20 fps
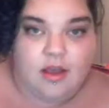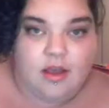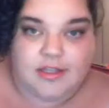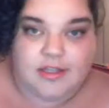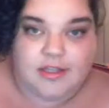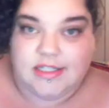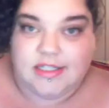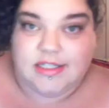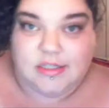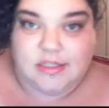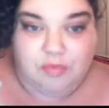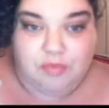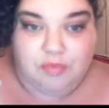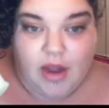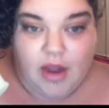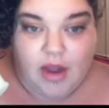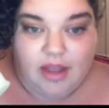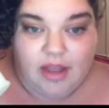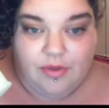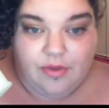
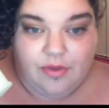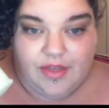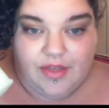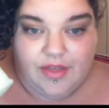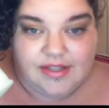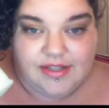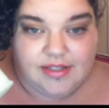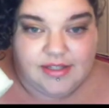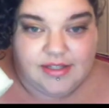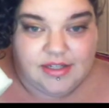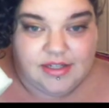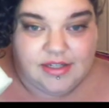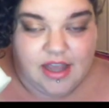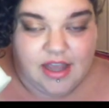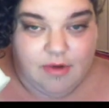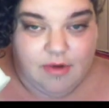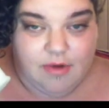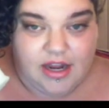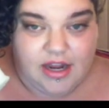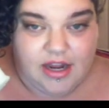spray it with this to get
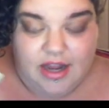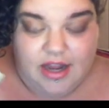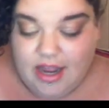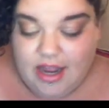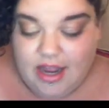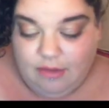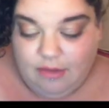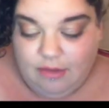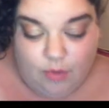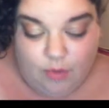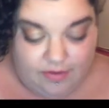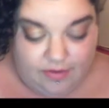rid, of